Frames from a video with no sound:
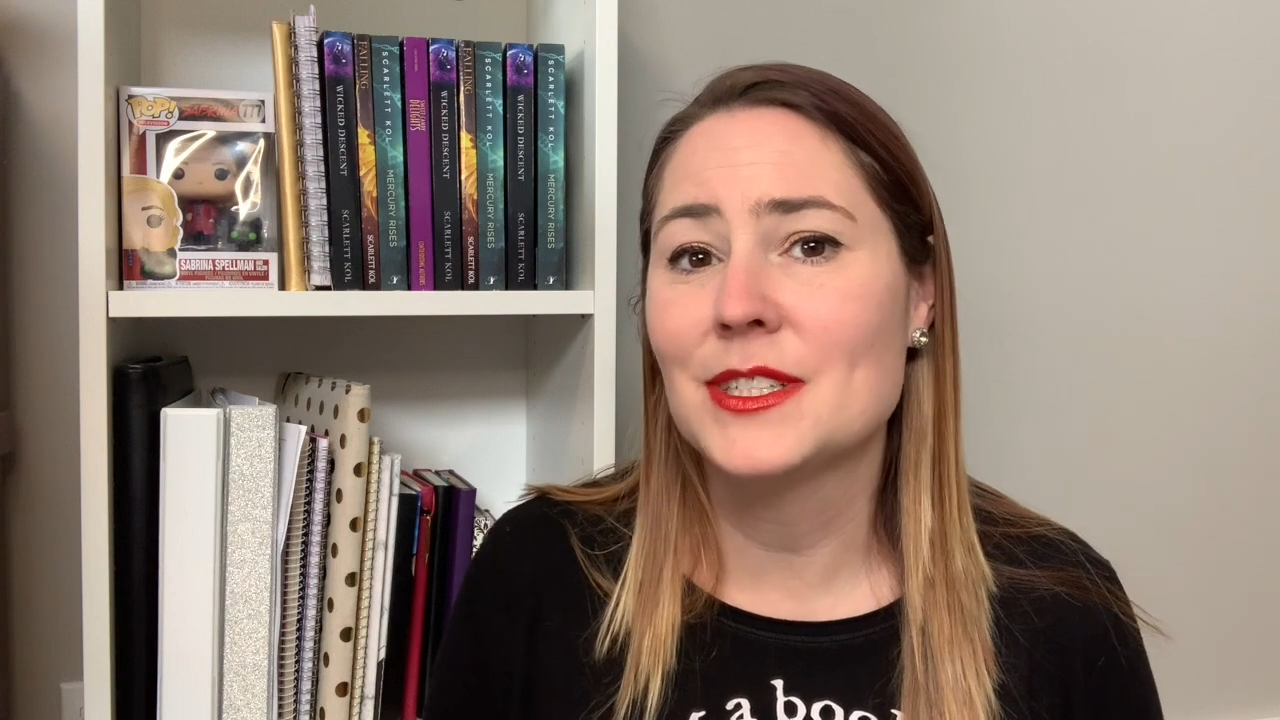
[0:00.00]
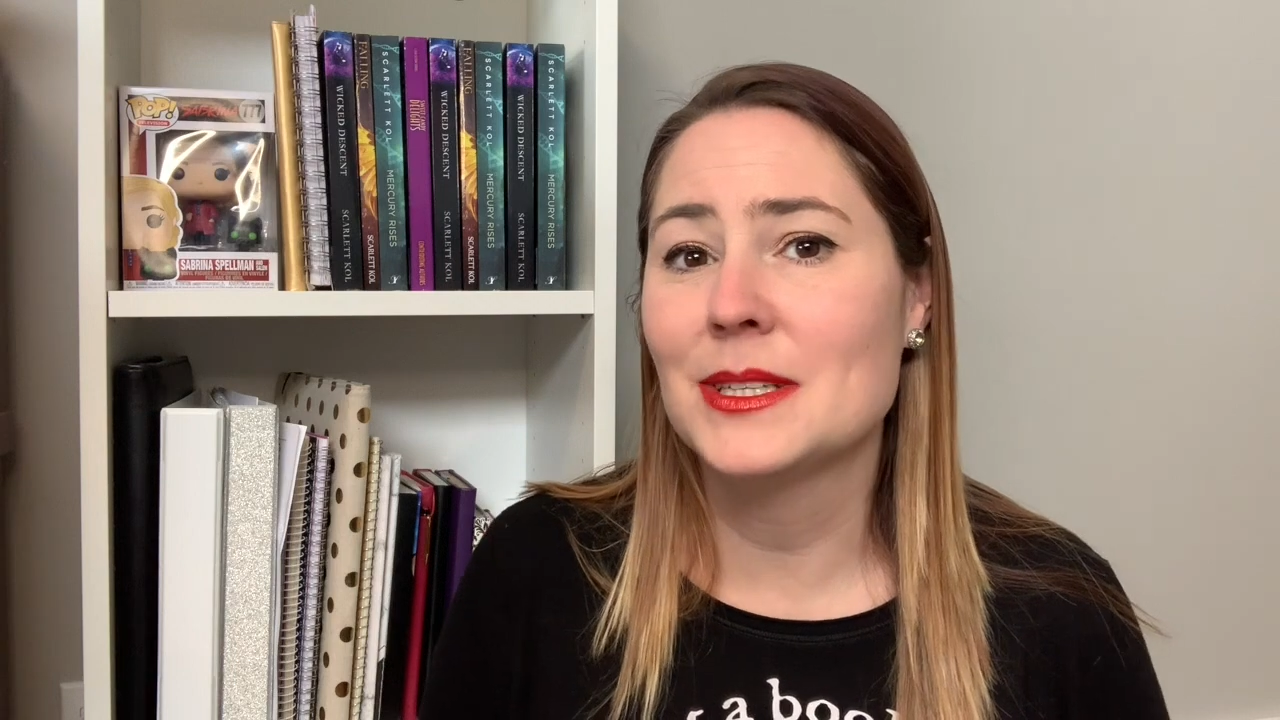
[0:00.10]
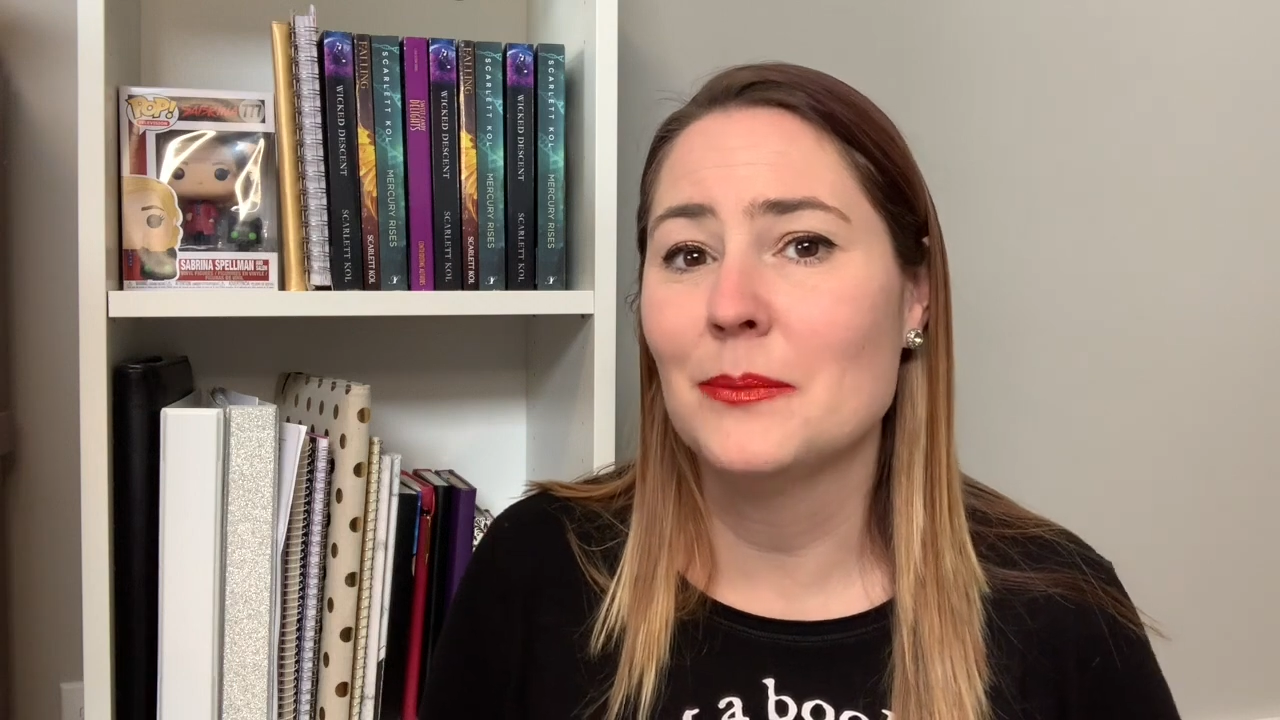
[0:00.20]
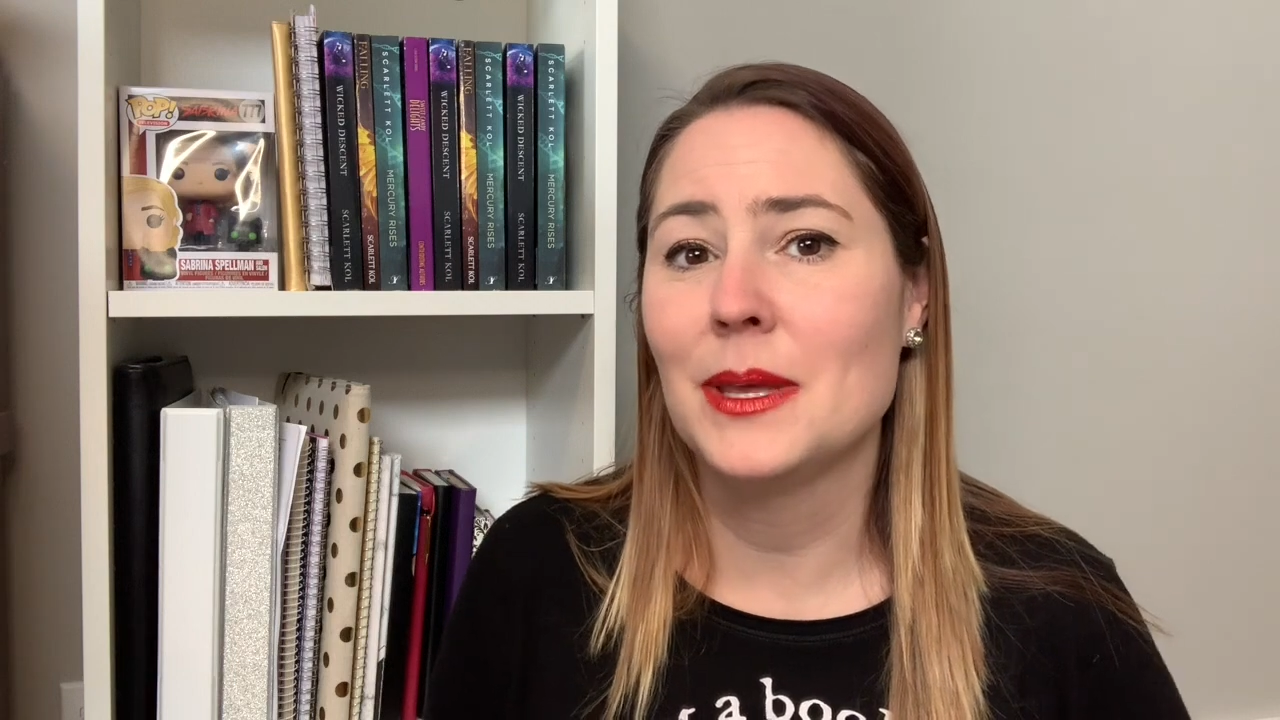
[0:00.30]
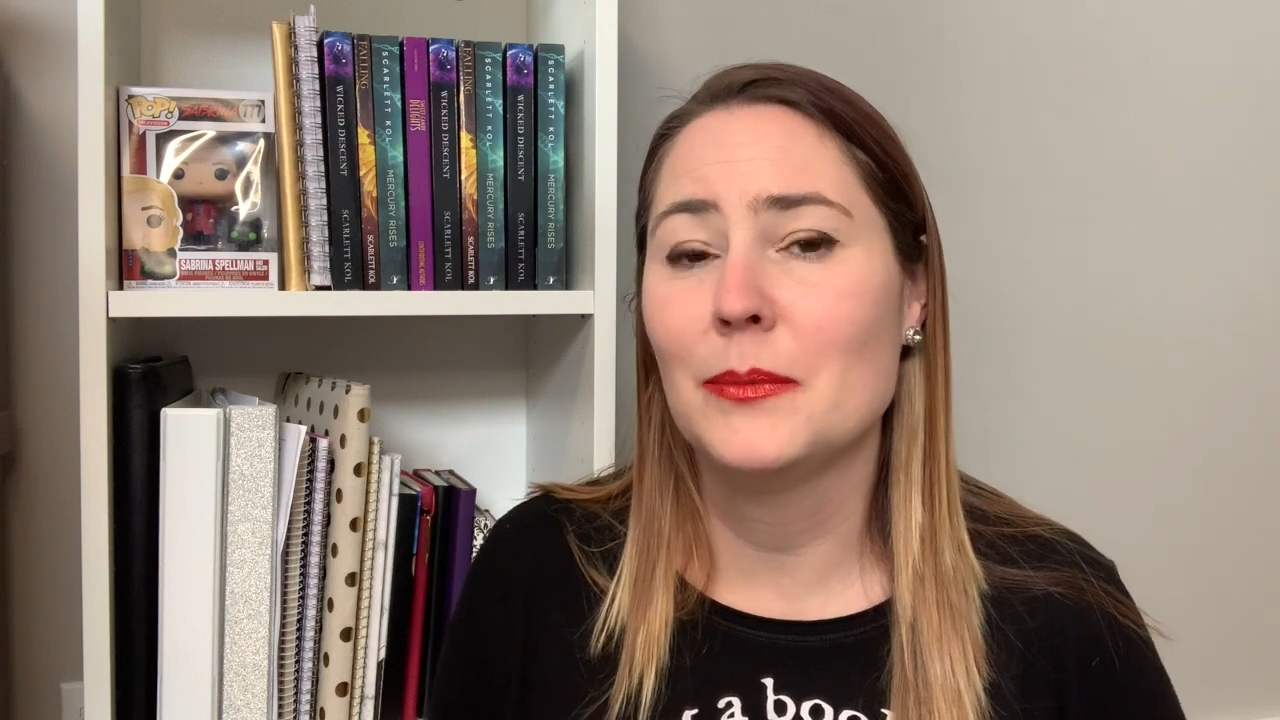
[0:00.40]

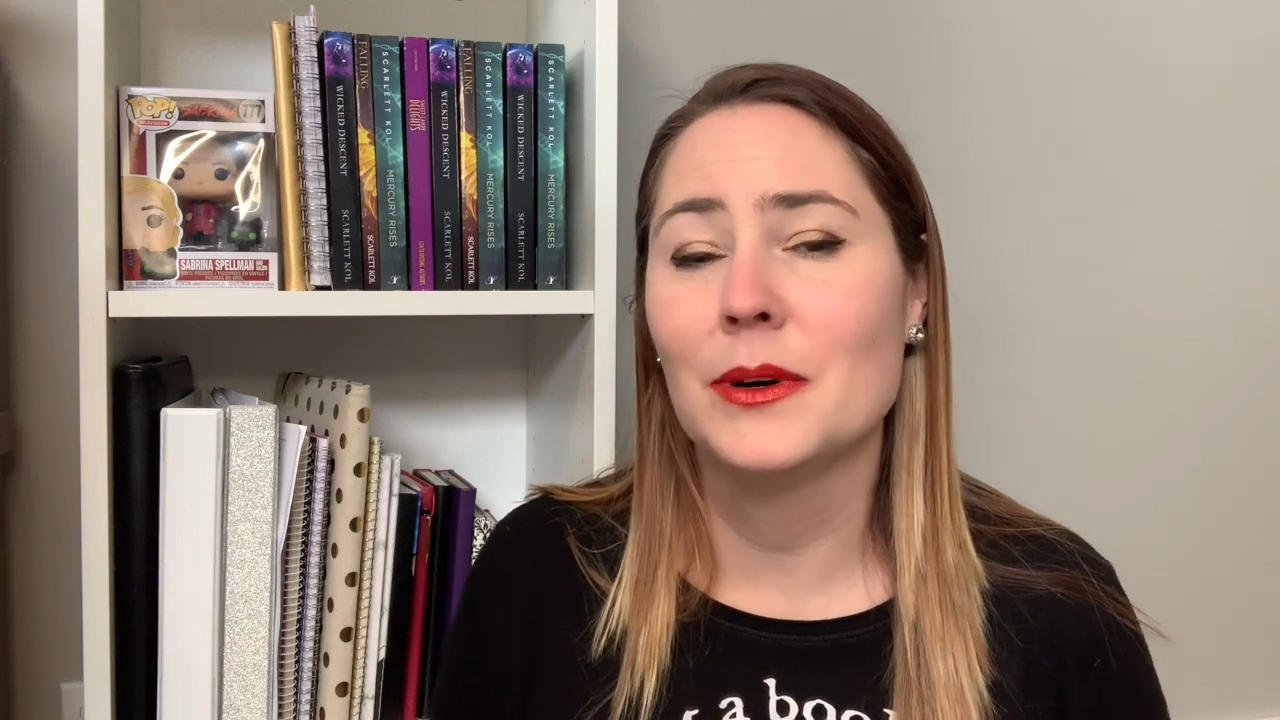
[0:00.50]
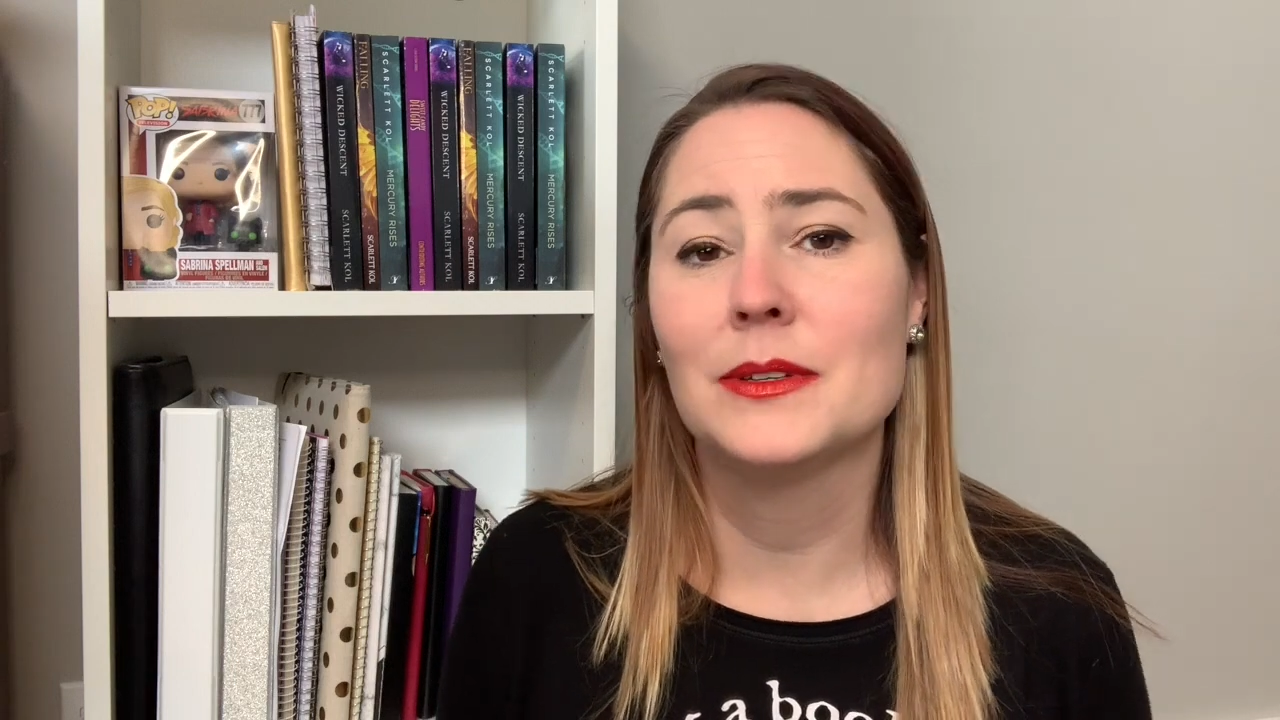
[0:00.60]
some people.